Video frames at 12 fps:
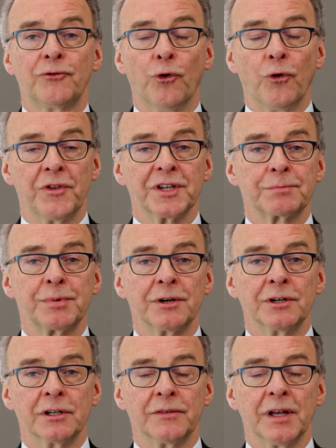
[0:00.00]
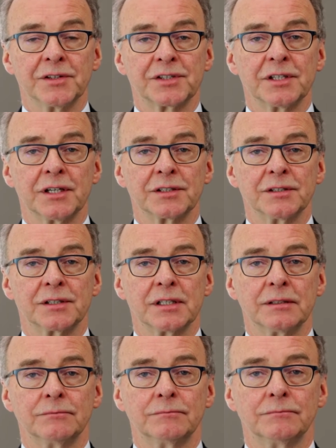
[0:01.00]
for this period of
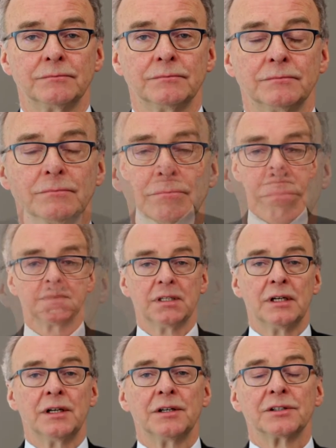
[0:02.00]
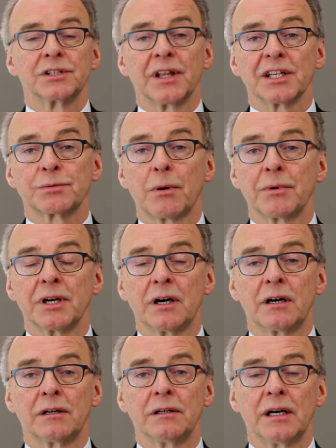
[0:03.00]
uncertainty. So that's where we
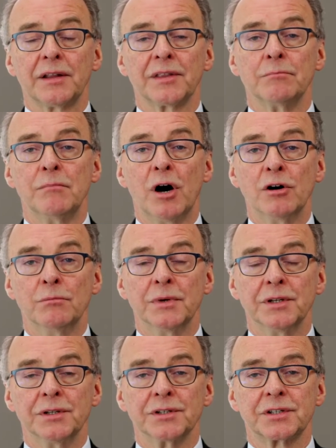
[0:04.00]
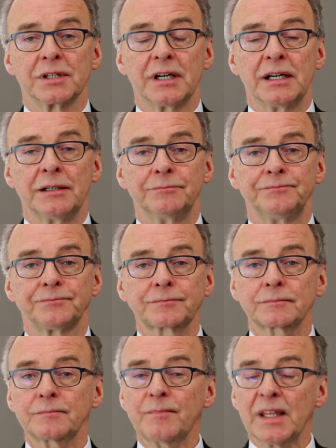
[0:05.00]
are at the moment.
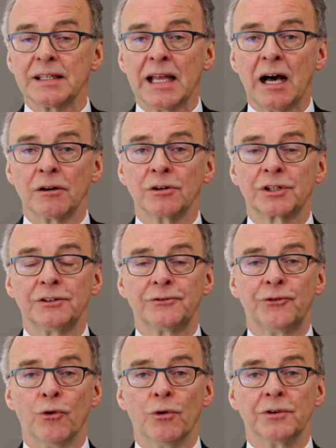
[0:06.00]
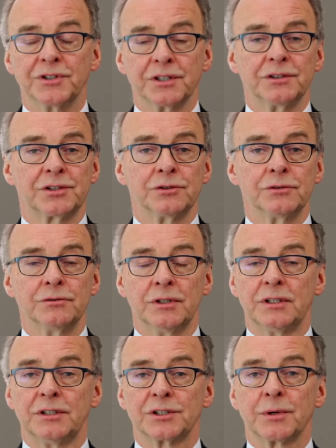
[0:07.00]
Now, looking forward to
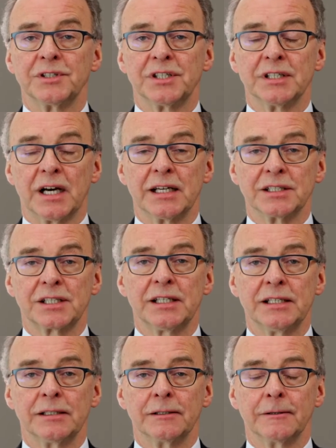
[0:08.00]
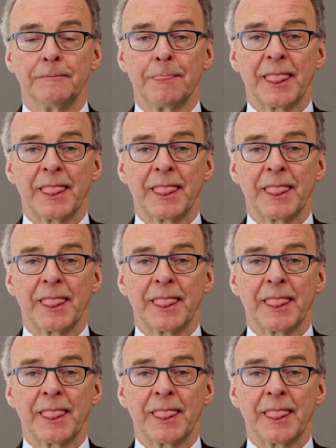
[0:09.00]
2019,